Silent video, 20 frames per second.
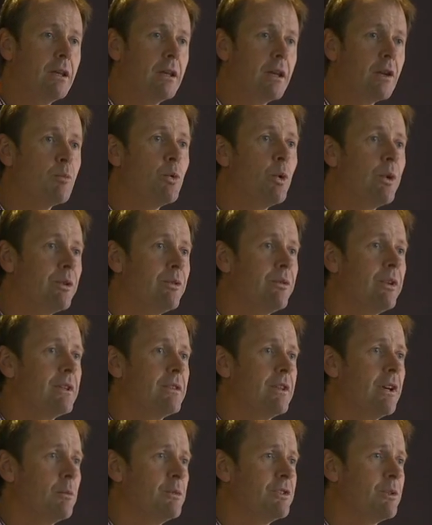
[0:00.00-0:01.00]
And in point of
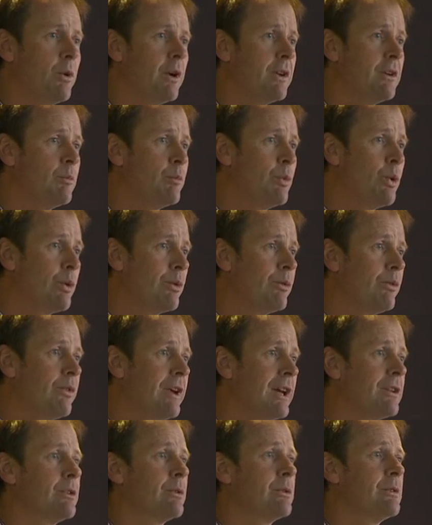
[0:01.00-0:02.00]
fact, that was quite an important
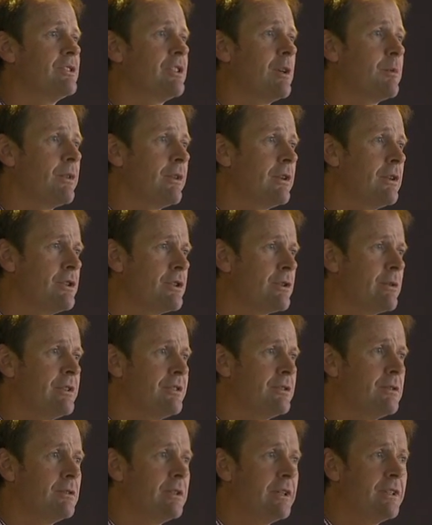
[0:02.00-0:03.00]
factor in some of the
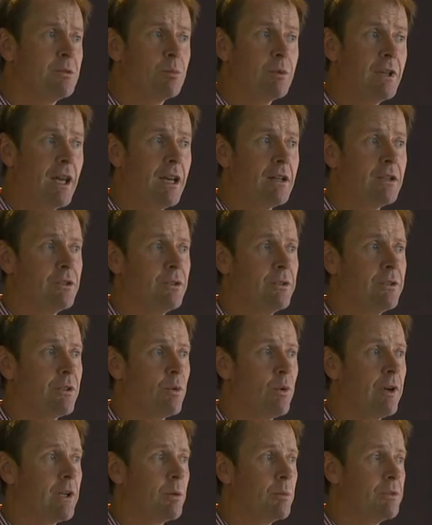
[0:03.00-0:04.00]
injuries and deaths we had in the
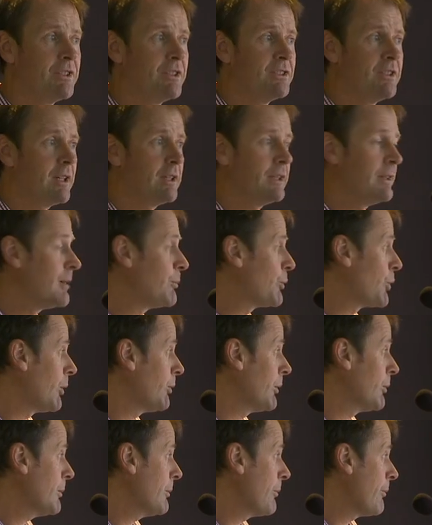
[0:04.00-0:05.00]
earthquake, was exactly that
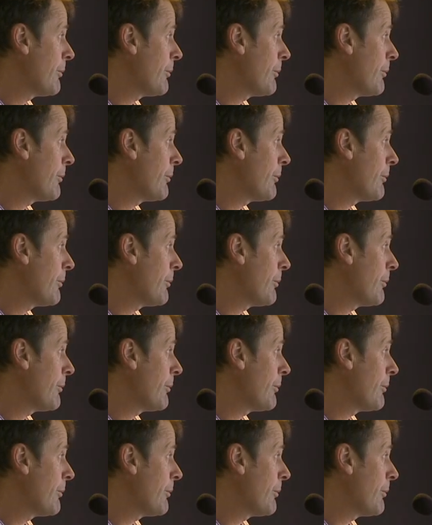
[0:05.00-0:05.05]
problem.